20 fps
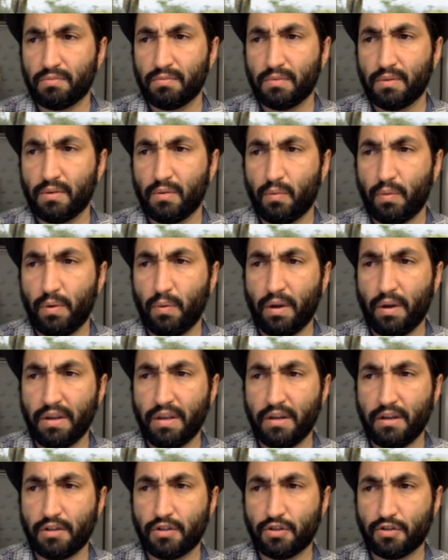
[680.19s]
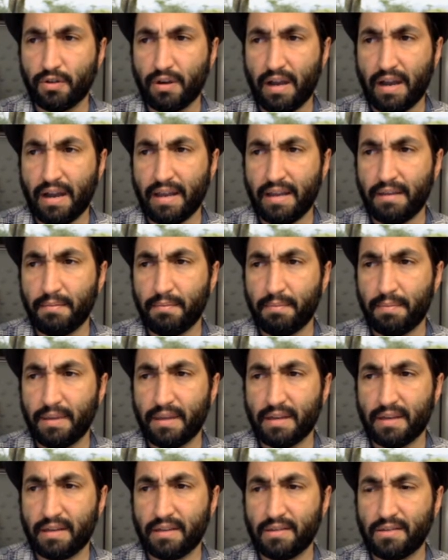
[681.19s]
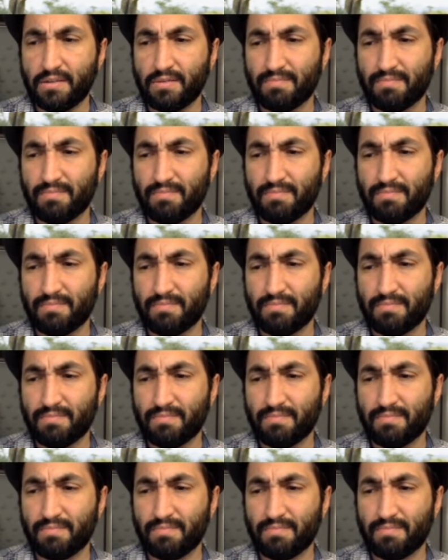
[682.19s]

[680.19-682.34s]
We want you to try because,